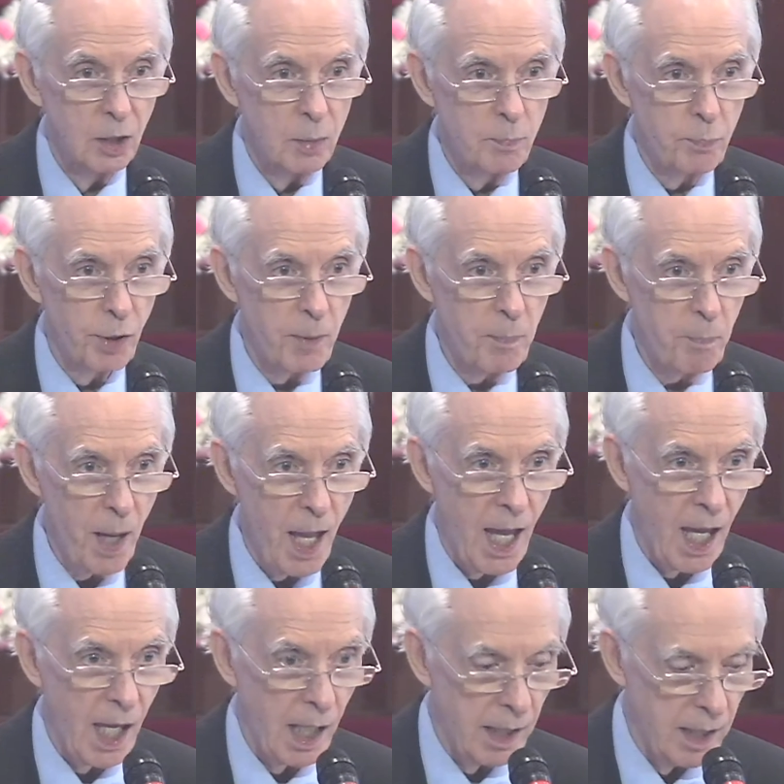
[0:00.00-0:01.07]

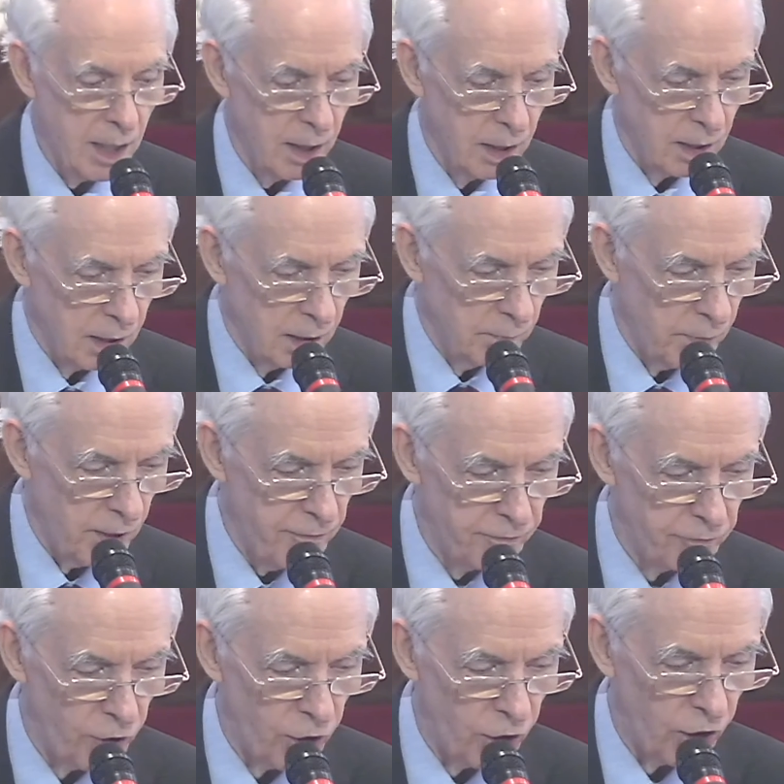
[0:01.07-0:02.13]
prepared
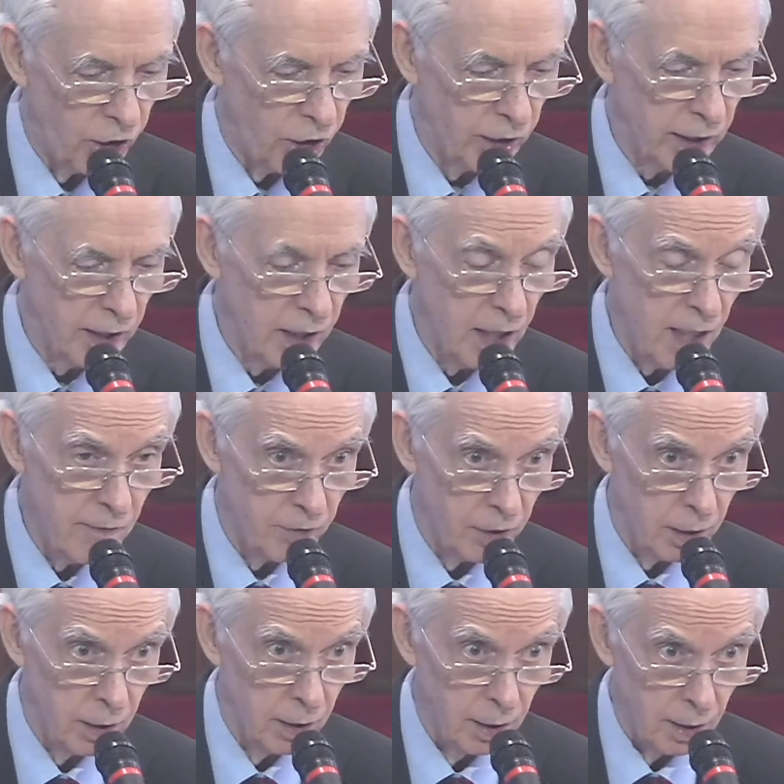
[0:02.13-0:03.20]
before
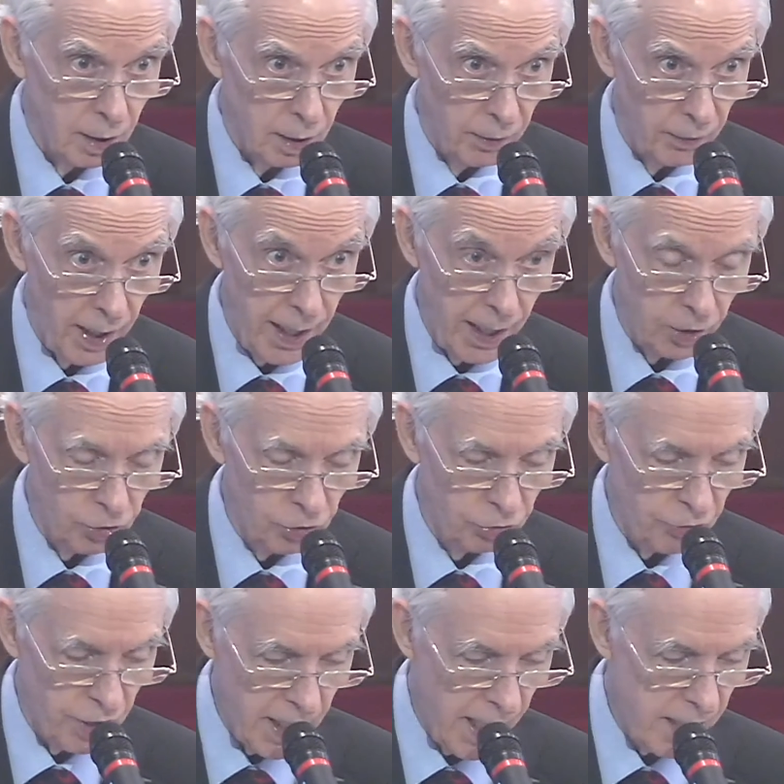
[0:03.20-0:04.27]
even they had
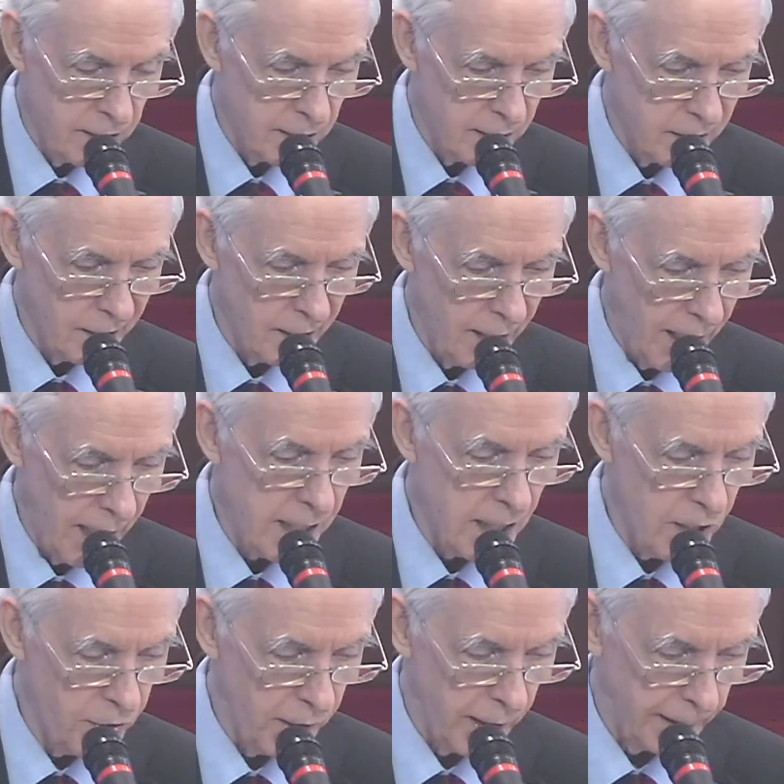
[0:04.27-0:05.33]
created
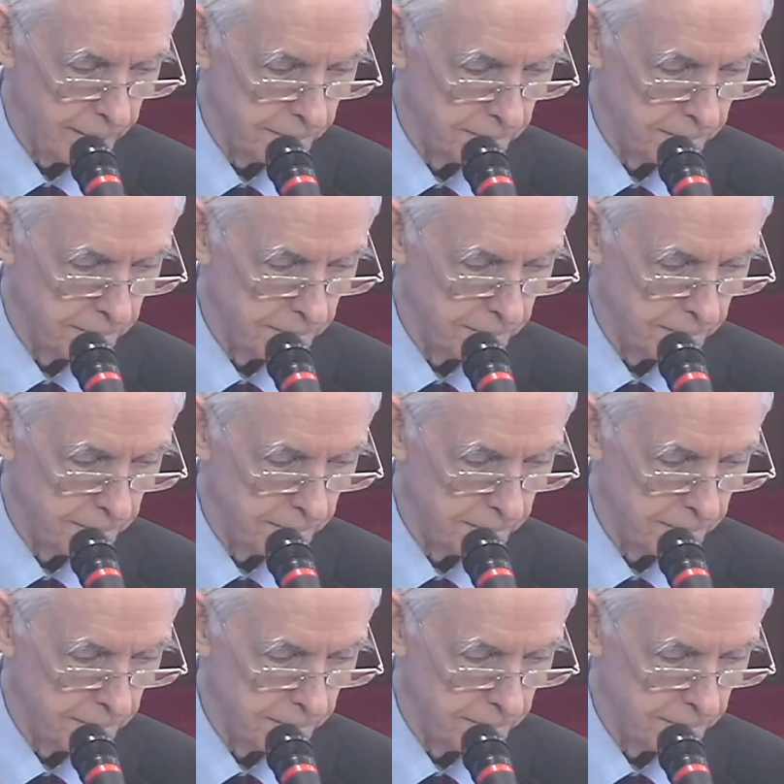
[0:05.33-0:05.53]
anything.